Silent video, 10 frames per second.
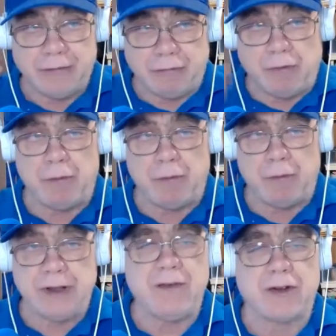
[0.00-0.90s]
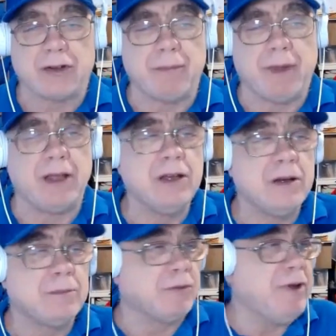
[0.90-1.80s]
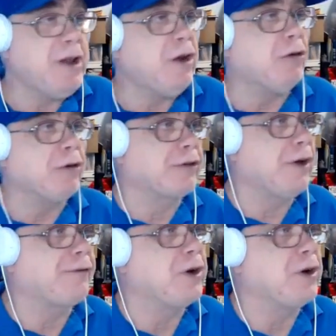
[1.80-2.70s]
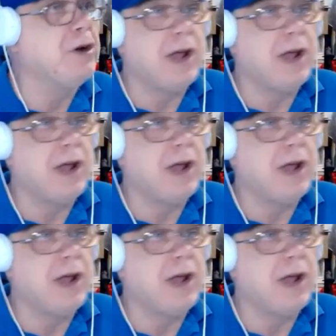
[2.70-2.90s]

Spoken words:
what we believe it to be, but we know it's different.